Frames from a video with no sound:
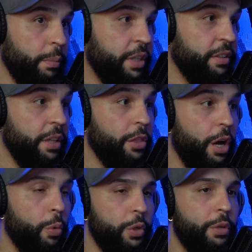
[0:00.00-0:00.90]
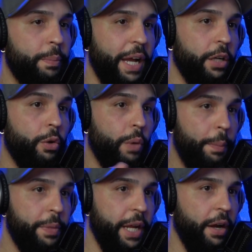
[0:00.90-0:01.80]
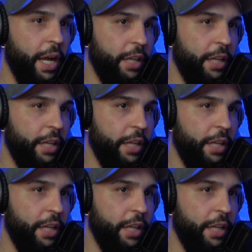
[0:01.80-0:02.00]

because he thought Will might go up there